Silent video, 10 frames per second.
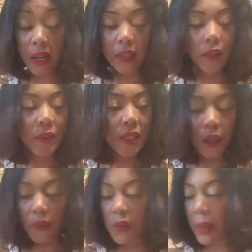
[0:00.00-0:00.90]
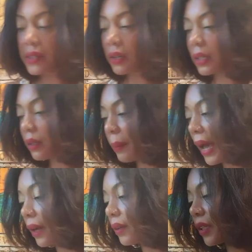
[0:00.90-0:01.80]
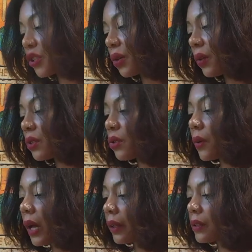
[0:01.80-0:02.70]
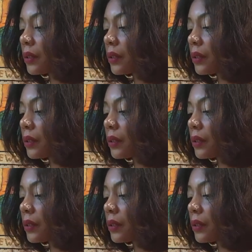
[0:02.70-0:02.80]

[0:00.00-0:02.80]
themselves by turning their back. They showed their true colors.